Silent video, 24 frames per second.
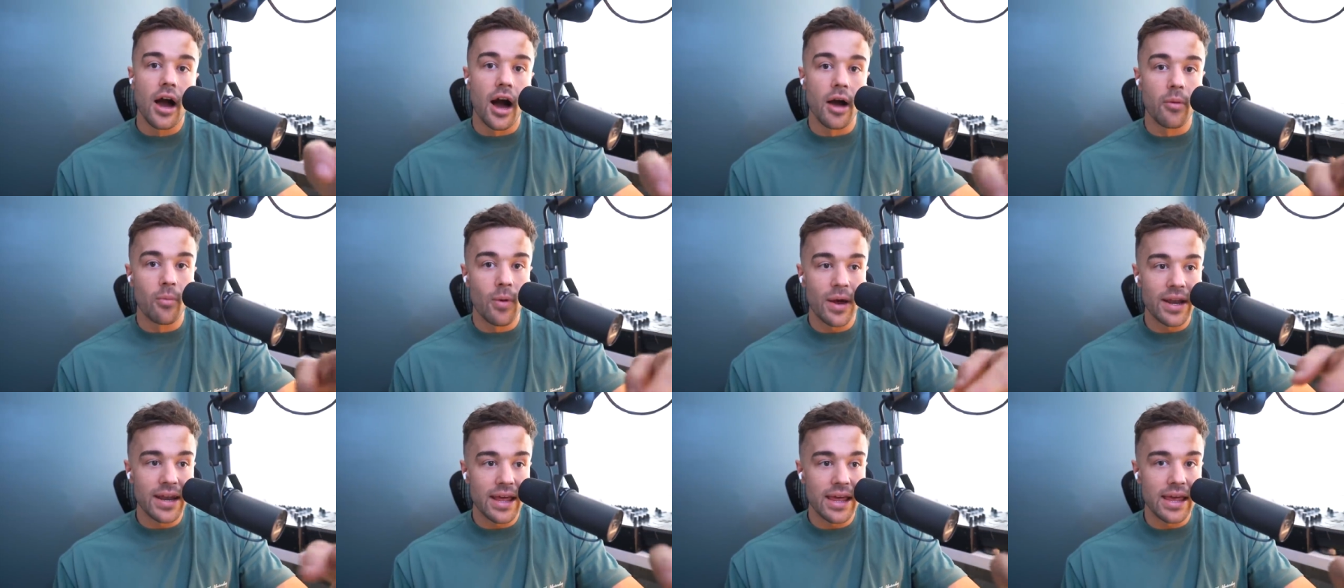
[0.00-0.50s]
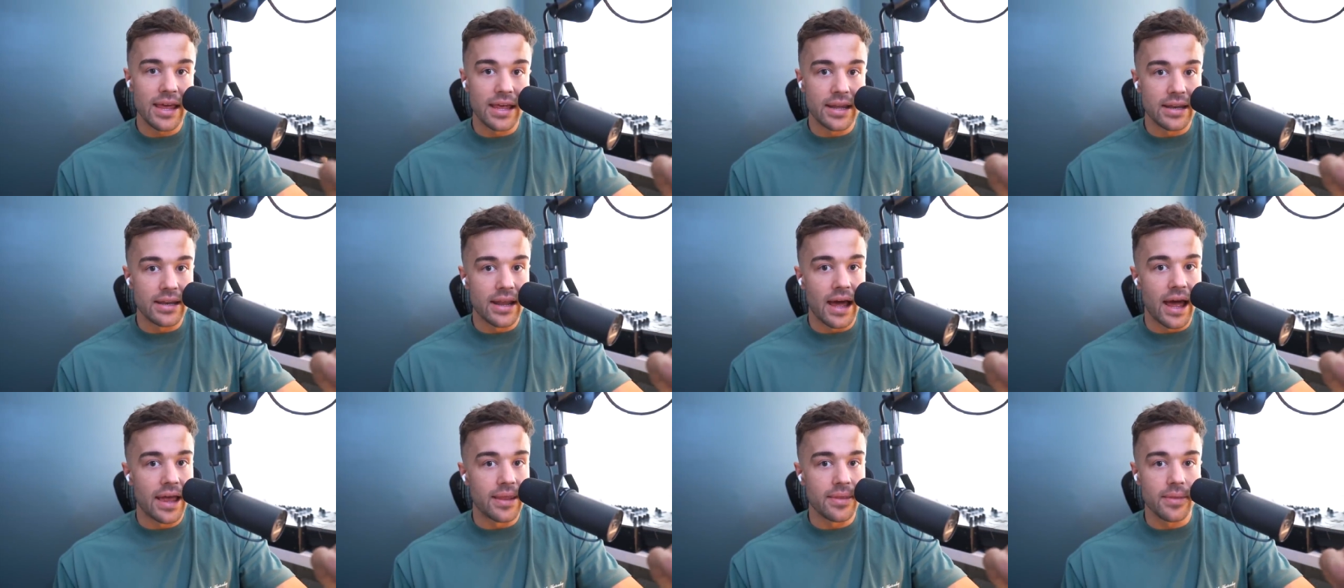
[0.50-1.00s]
I went
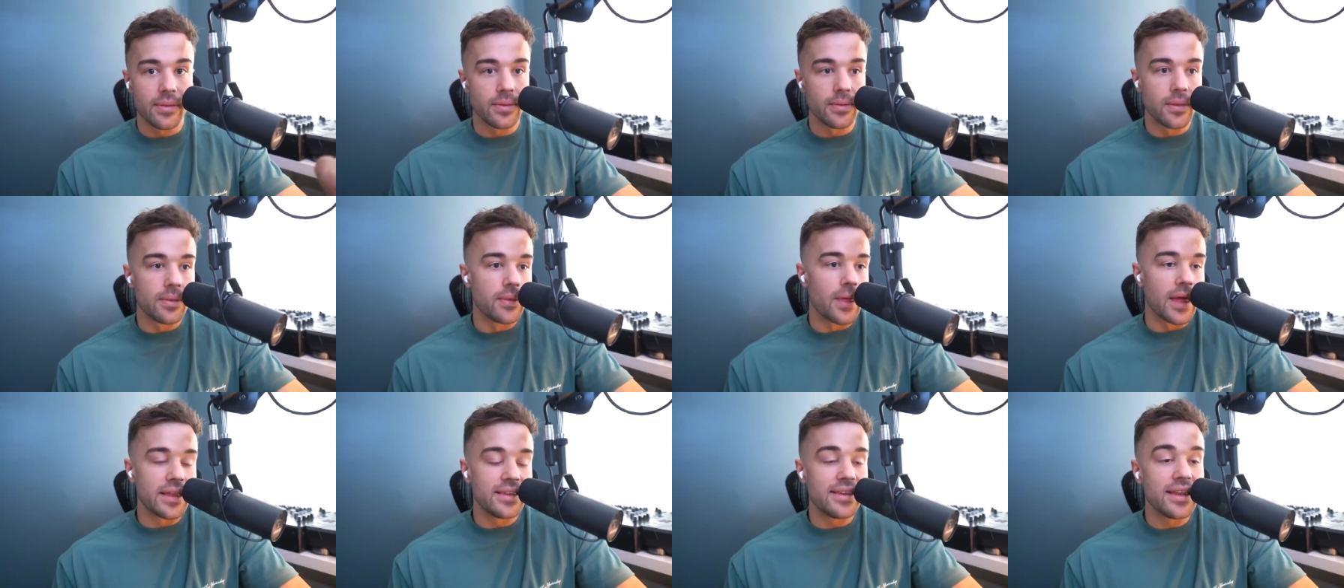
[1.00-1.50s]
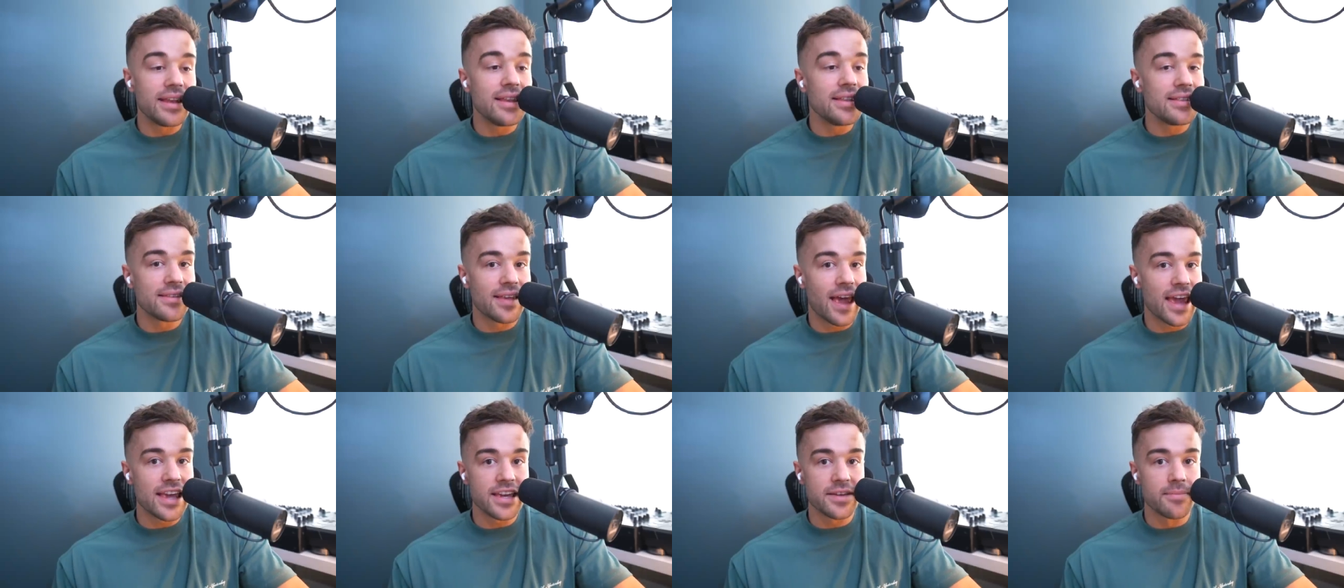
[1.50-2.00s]
in and they didn't
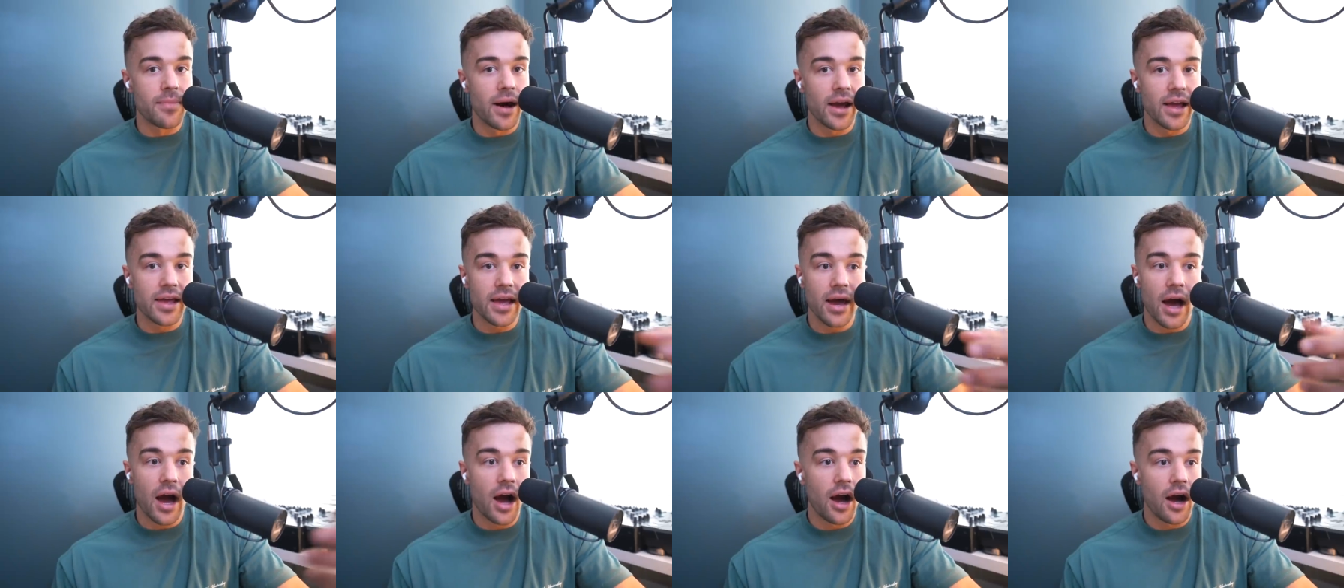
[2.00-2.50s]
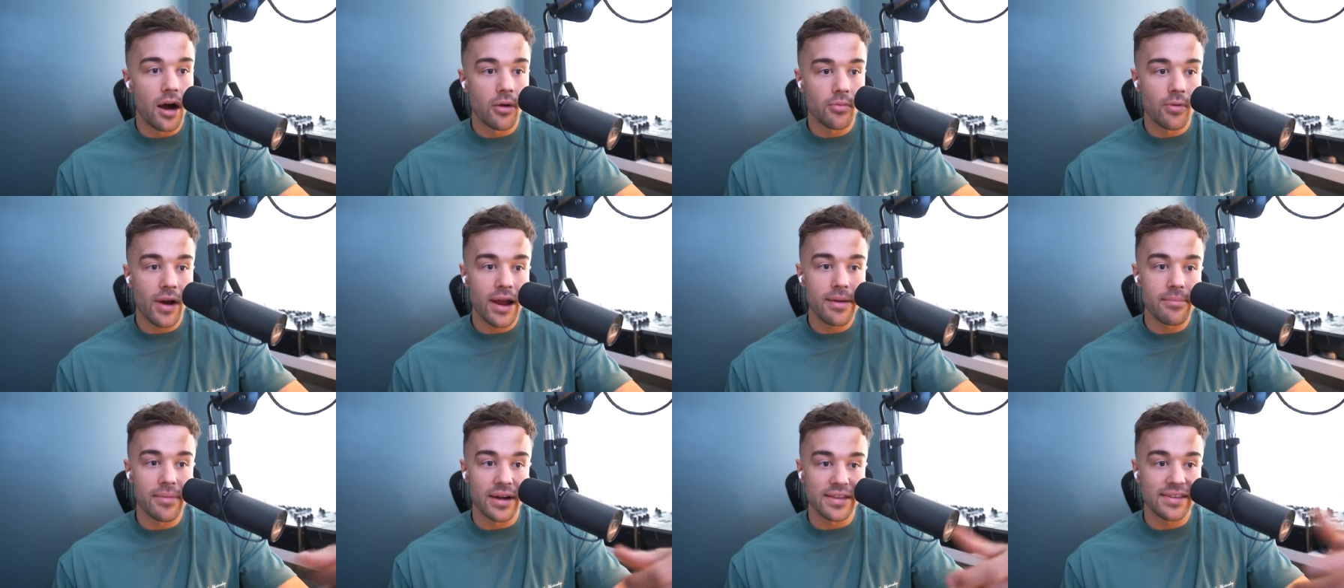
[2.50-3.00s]
take my heart
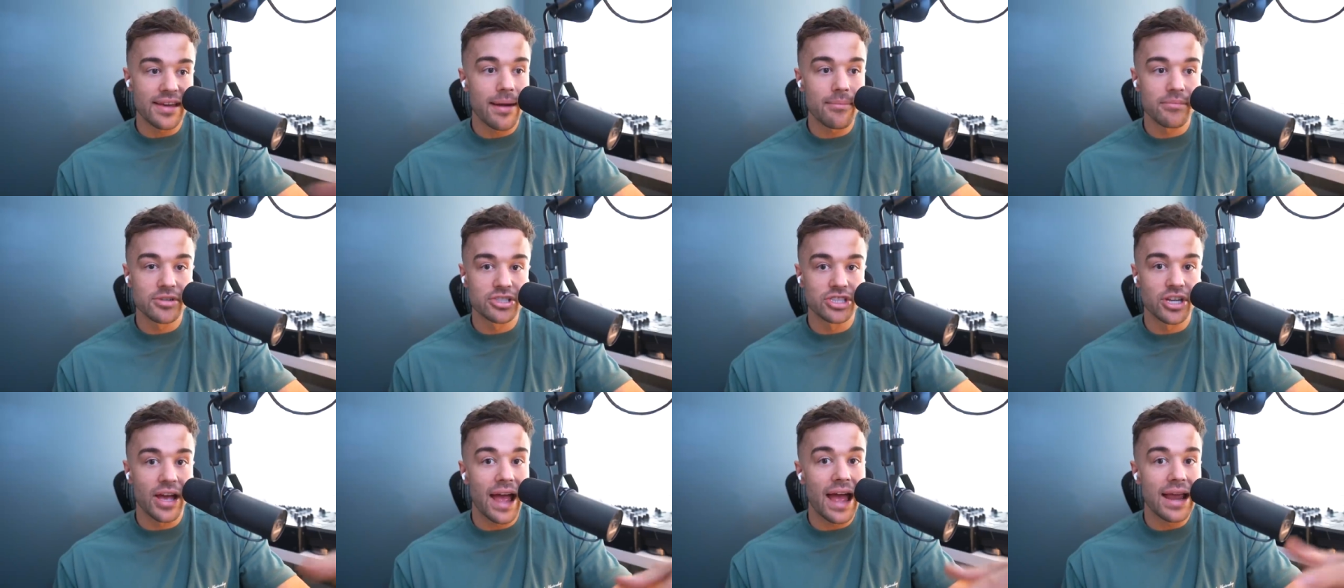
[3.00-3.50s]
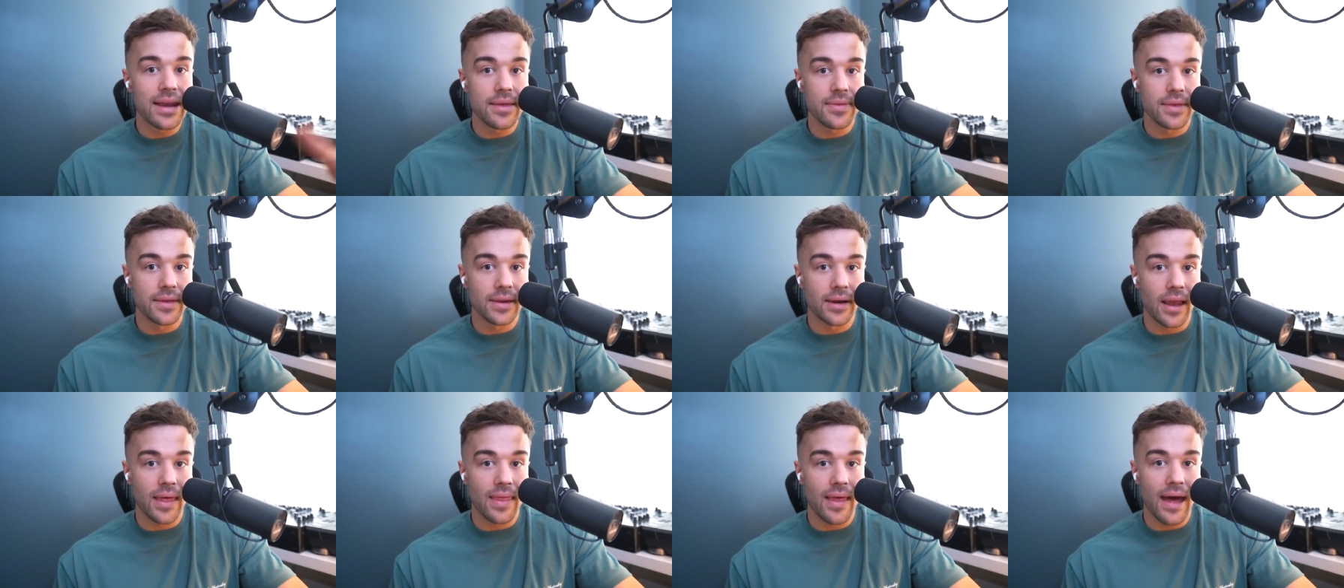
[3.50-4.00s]
rate, my temperature,
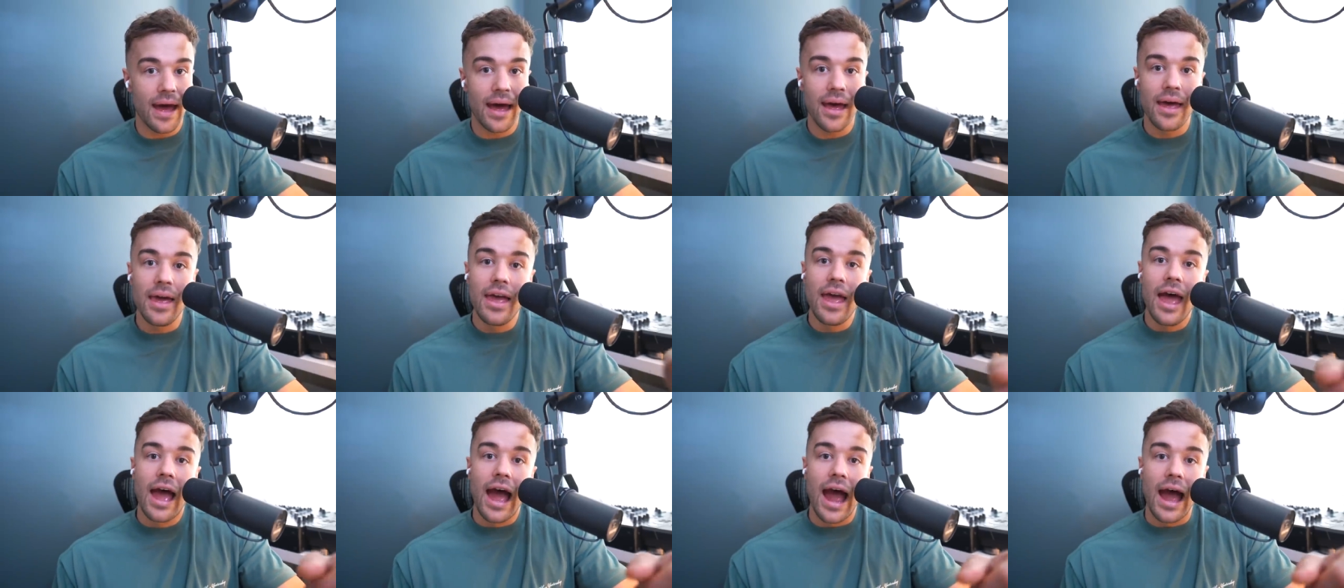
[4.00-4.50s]
anything like that.